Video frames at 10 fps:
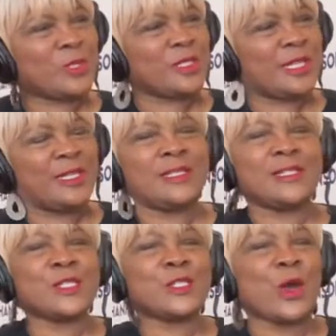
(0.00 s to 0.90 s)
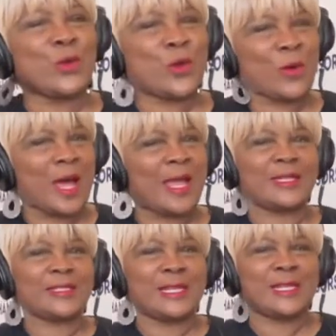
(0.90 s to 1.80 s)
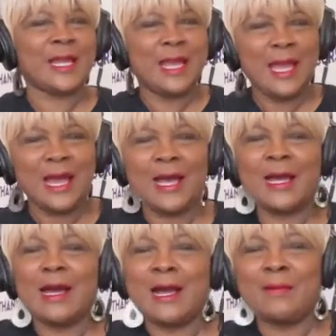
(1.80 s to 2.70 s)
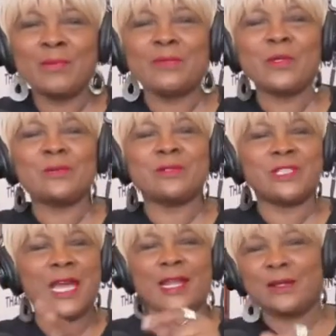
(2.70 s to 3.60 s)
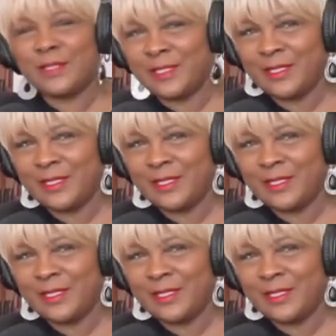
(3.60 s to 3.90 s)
was in DeSoto ISD. I'm going to shout out to